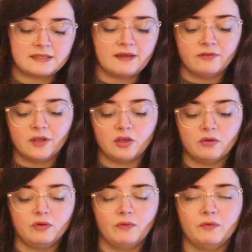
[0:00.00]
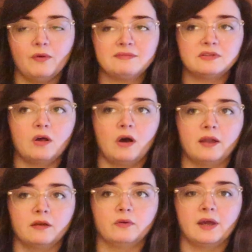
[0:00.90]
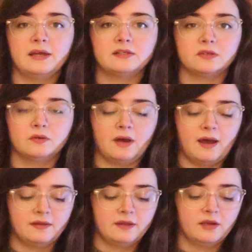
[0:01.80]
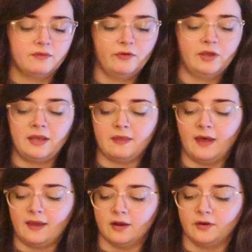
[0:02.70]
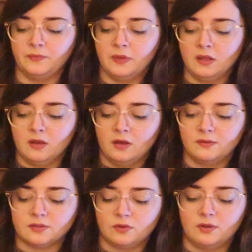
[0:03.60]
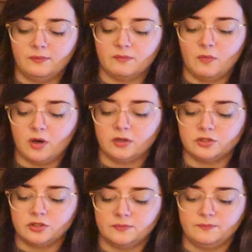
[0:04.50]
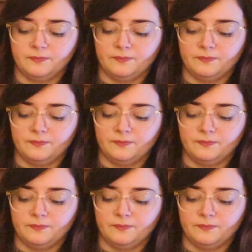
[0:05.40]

Because I feel like you, you, you have a lot, okay? So I think you're forgetting that here. What's going on with March?